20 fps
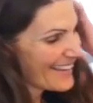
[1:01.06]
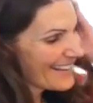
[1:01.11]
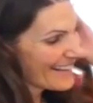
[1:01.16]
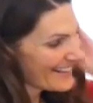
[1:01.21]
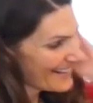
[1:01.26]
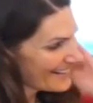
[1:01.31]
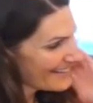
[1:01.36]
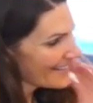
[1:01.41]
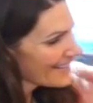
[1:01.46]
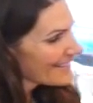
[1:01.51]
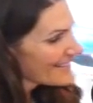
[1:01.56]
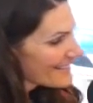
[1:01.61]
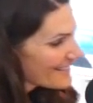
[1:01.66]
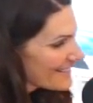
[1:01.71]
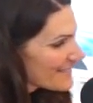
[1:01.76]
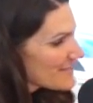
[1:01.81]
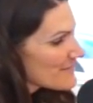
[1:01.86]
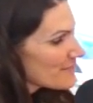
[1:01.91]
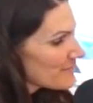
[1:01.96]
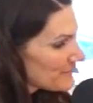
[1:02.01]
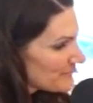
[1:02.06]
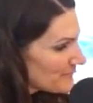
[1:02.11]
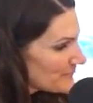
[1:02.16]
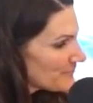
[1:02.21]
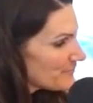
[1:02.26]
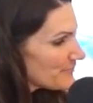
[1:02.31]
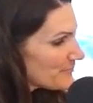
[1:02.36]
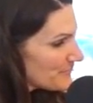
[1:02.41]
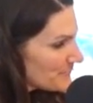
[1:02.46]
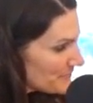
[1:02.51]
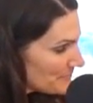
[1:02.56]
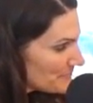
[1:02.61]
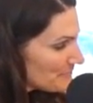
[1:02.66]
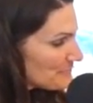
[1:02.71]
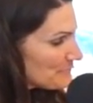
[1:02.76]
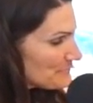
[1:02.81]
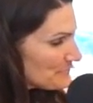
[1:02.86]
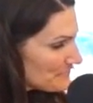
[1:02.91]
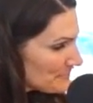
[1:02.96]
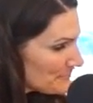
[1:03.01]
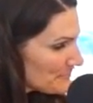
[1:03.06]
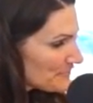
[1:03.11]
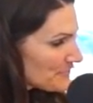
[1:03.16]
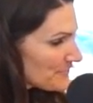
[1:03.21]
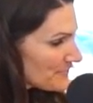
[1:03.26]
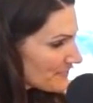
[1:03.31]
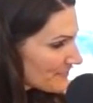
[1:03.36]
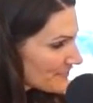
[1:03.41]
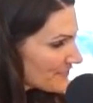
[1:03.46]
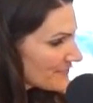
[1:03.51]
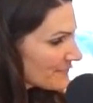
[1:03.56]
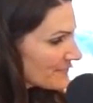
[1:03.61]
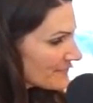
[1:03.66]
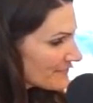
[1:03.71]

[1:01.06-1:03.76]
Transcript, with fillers: their first ever uh, gathering